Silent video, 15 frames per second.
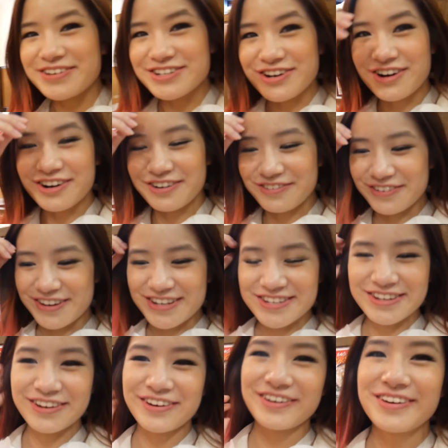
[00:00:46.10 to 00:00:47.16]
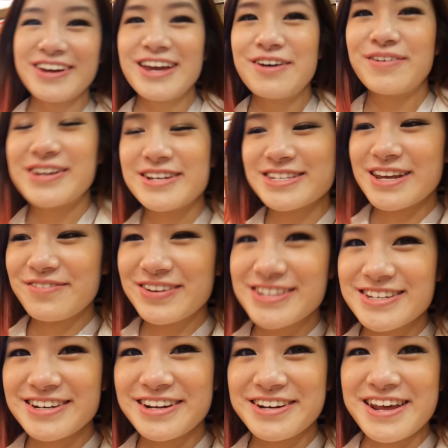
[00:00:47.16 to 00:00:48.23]
photographers, so we're just having
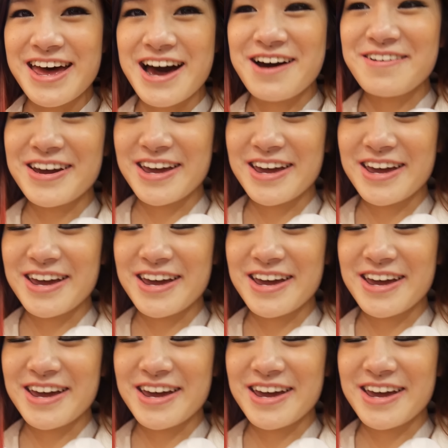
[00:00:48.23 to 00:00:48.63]
dinner now,